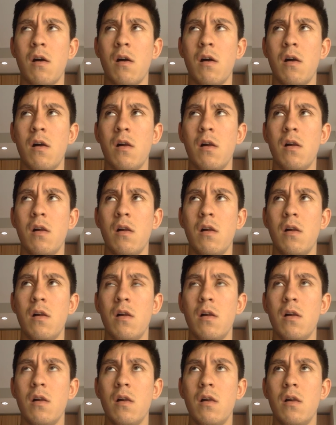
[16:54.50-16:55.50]

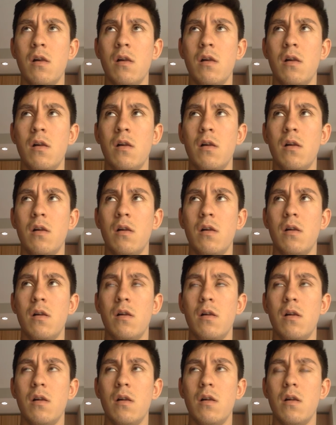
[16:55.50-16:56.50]

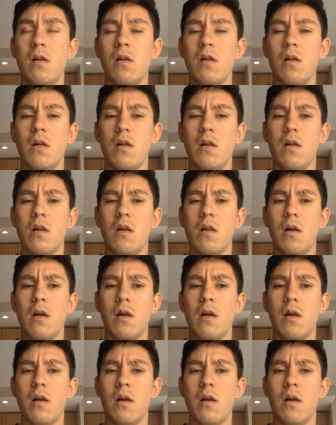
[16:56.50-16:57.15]
Nothing is said.